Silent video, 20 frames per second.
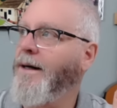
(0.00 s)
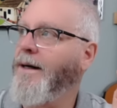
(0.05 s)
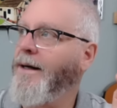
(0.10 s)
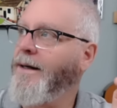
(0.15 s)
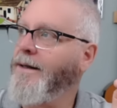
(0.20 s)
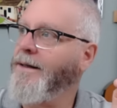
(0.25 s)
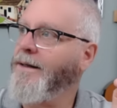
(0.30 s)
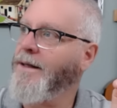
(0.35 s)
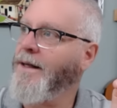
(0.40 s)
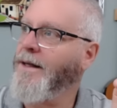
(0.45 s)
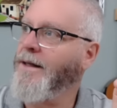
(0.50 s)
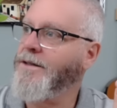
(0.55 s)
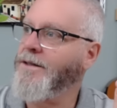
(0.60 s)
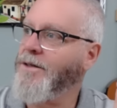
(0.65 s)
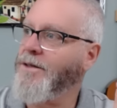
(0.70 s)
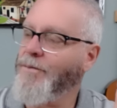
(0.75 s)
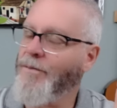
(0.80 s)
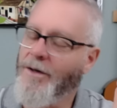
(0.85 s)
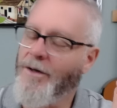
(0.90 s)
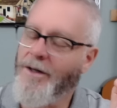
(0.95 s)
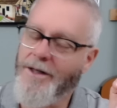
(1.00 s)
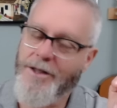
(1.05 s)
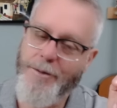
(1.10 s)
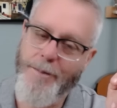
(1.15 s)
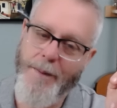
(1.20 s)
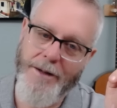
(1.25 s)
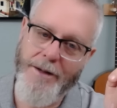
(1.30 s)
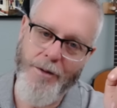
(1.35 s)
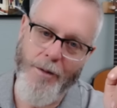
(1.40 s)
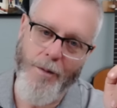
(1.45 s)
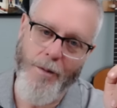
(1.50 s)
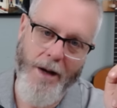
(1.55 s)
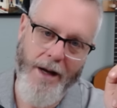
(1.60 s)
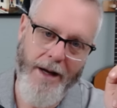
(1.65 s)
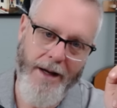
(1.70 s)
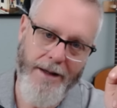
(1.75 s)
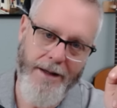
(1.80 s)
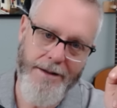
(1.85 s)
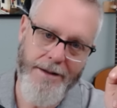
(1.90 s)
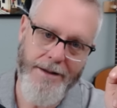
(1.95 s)
in some really special
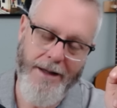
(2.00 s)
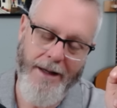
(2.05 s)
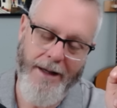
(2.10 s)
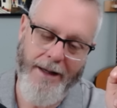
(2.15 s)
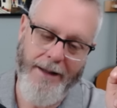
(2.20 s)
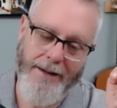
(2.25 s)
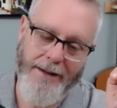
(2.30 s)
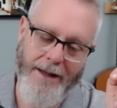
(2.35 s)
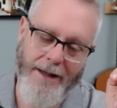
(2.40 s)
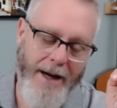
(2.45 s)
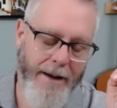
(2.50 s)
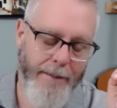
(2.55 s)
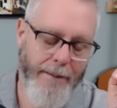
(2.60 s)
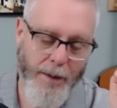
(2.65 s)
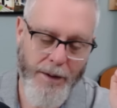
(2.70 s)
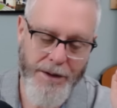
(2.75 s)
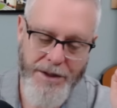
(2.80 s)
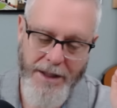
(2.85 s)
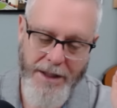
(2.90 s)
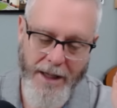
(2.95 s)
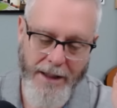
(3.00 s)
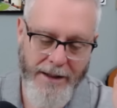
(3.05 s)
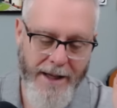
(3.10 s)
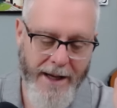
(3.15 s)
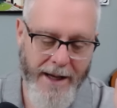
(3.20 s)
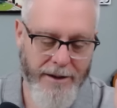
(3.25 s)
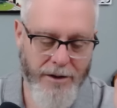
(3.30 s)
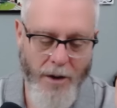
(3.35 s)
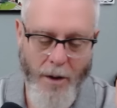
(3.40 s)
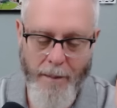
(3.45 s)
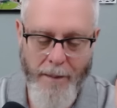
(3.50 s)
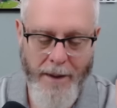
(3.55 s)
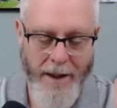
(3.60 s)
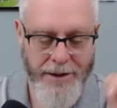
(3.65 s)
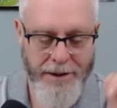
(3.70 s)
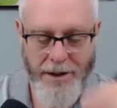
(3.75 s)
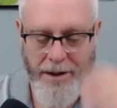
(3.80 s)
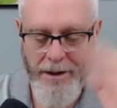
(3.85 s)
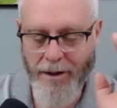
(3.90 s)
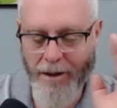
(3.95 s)
ways, and I appreciate that so
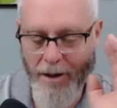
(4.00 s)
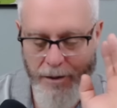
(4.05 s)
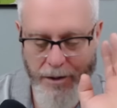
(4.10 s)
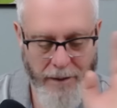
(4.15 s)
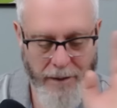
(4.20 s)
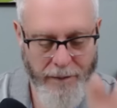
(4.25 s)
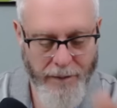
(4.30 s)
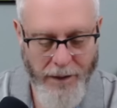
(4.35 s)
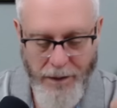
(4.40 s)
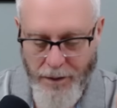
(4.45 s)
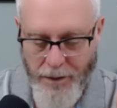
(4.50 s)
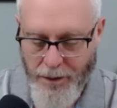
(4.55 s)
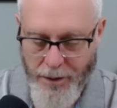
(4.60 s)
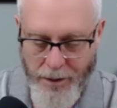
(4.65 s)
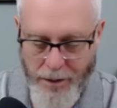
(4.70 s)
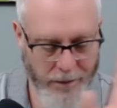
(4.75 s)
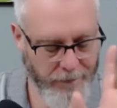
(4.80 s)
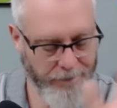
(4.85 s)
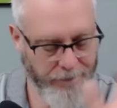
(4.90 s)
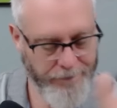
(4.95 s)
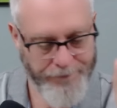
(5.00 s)
much. And those of you who,